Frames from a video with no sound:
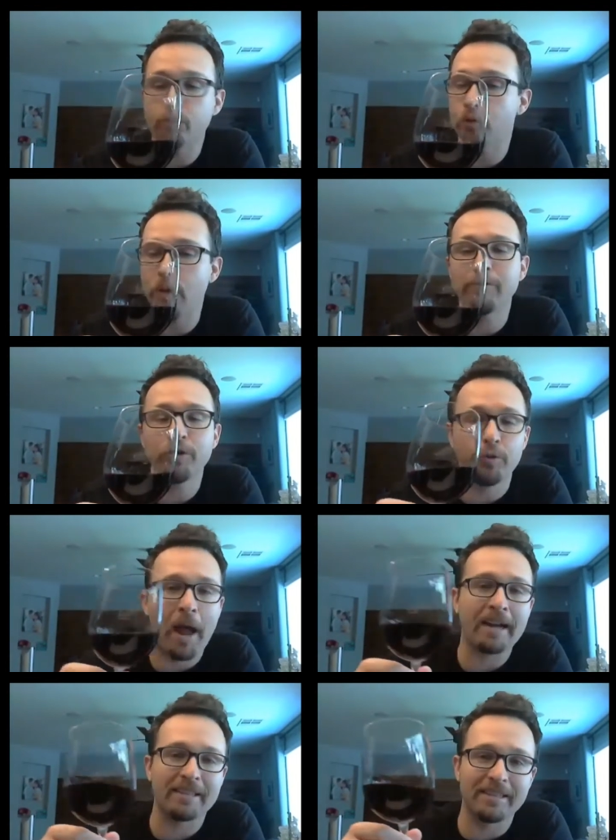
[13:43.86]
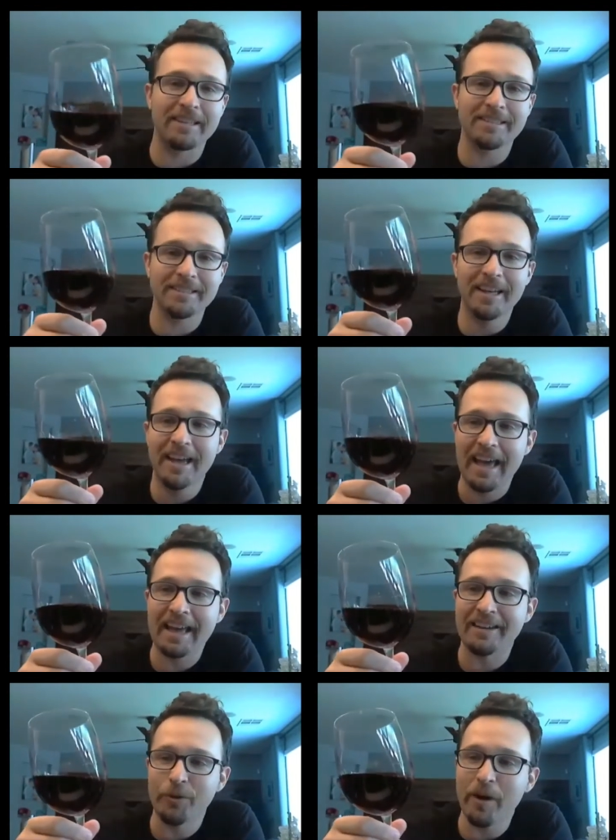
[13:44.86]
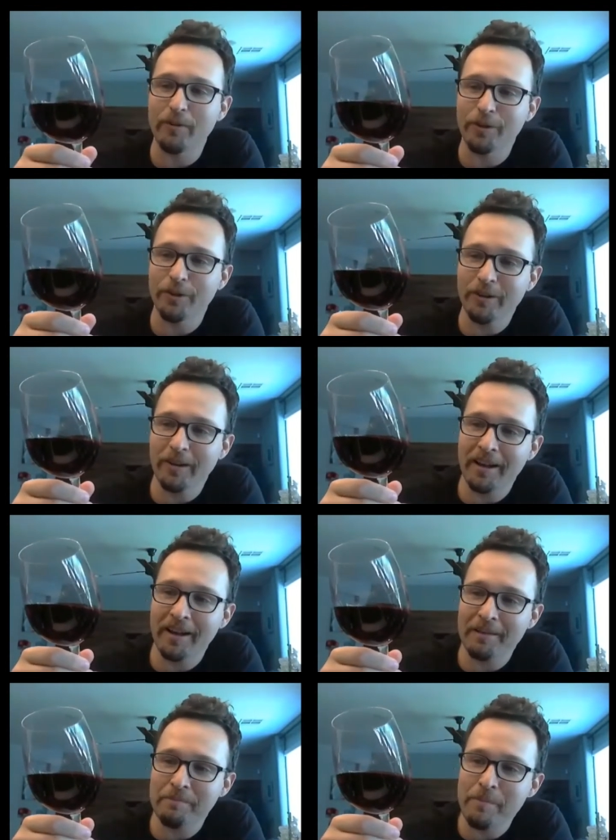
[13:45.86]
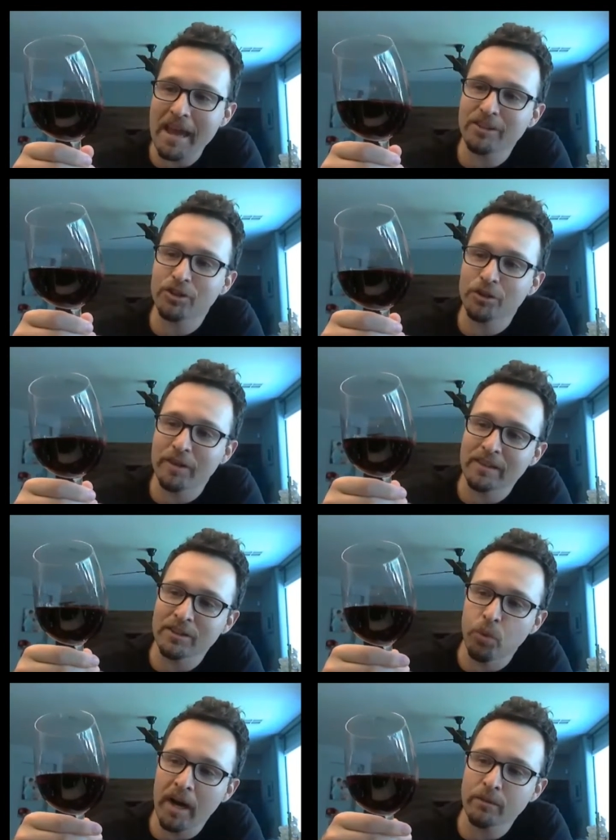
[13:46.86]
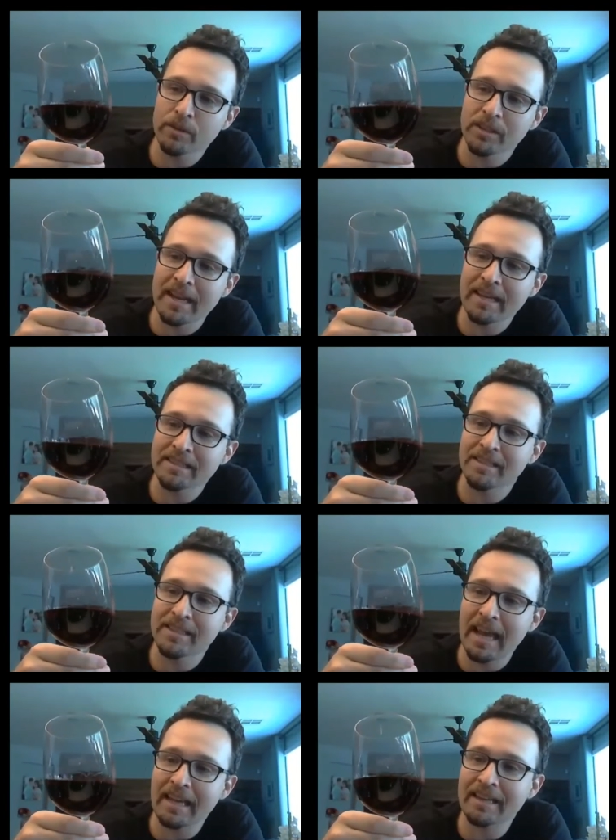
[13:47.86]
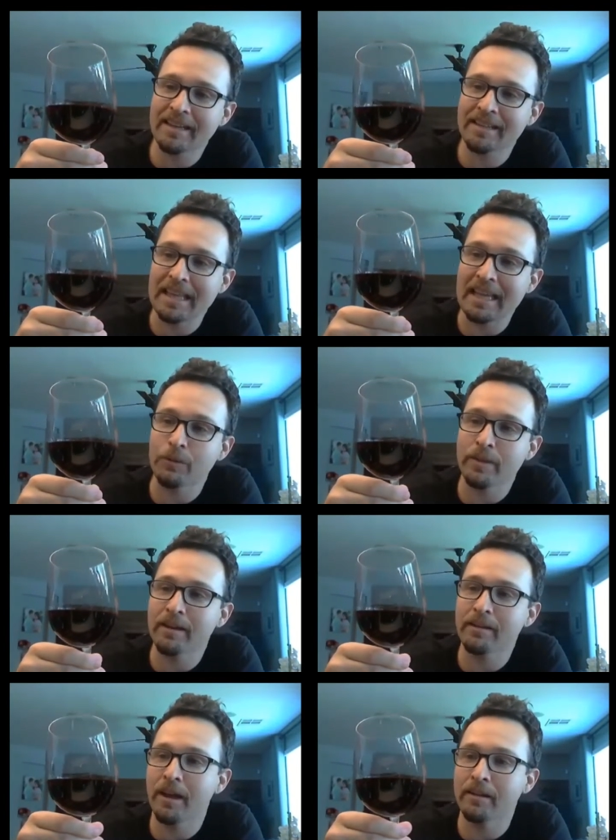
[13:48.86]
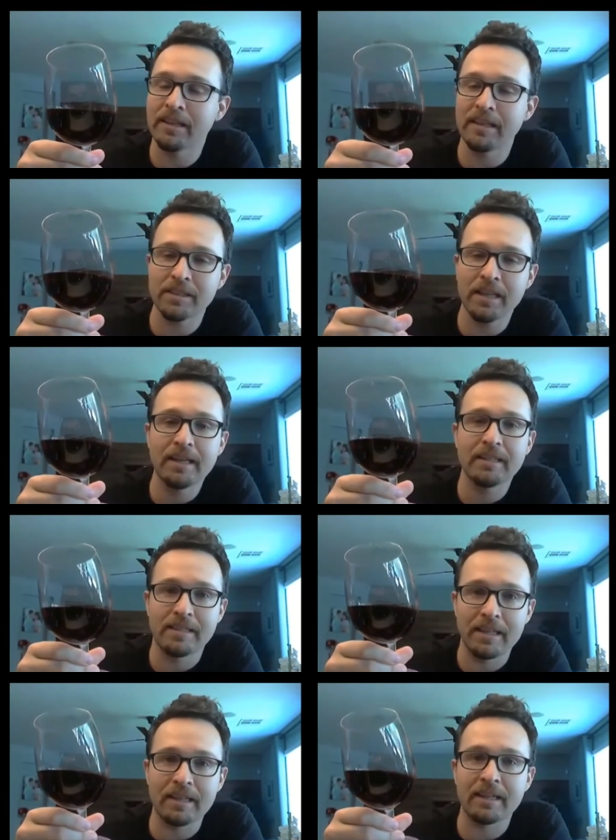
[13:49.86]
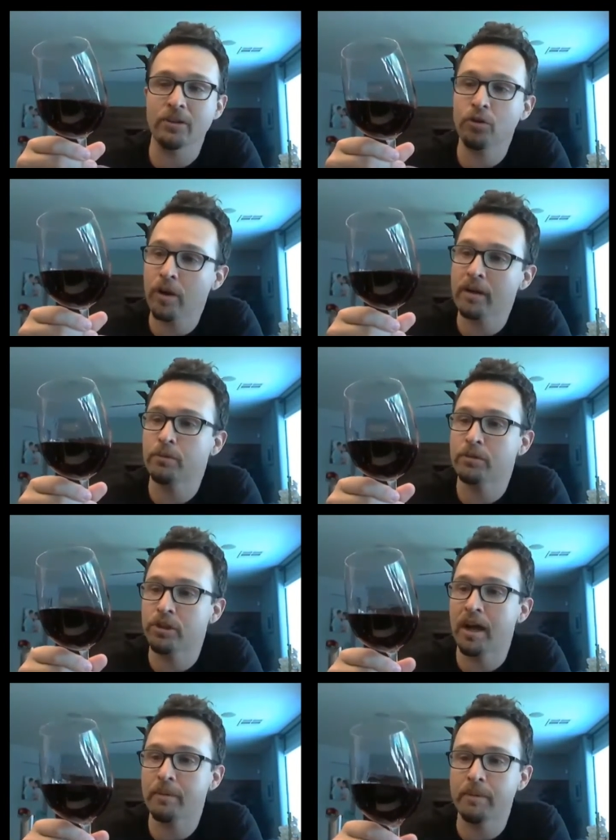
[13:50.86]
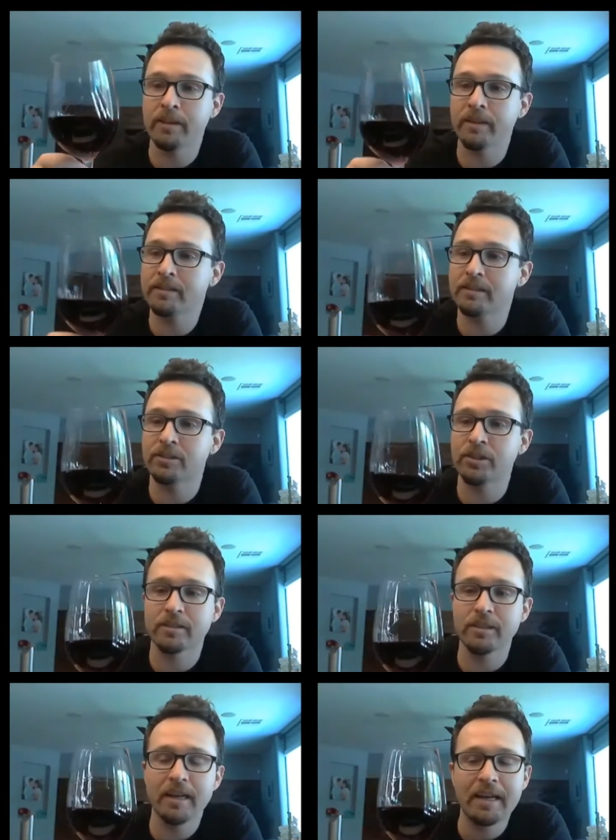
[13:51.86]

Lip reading: whoever racked this and whoever made sure that this wine was getting into tank clean without a lot of lees did an incredible job. I mean, this is just